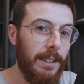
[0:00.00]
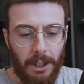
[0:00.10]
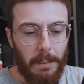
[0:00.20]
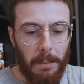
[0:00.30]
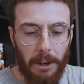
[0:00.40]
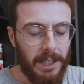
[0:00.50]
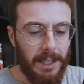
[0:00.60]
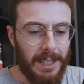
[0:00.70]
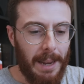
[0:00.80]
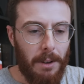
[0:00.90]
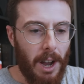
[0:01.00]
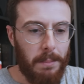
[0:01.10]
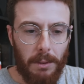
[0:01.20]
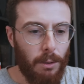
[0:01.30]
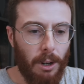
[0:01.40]
It's going to be mostly the same guys,
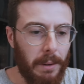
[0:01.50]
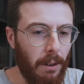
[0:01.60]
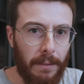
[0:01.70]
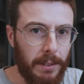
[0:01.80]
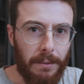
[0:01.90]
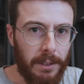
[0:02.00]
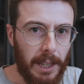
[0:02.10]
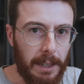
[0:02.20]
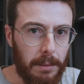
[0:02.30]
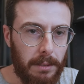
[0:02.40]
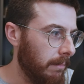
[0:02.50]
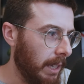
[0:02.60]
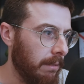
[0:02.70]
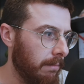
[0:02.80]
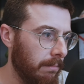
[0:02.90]
but they're all going to be riding for different teams,
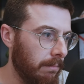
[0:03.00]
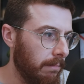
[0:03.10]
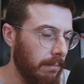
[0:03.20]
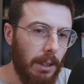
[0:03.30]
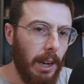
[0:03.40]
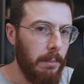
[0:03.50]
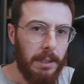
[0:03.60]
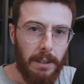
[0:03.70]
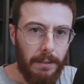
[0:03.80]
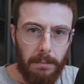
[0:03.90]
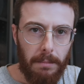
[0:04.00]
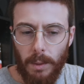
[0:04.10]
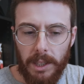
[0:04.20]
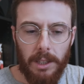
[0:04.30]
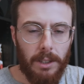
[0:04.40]
like 90% of them,
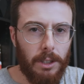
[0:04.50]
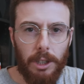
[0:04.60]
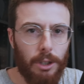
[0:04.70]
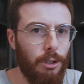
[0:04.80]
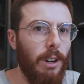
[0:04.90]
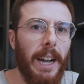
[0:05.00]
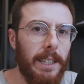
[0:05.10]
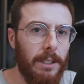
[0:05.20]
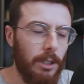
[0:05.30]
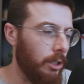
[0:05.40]
which is just strange.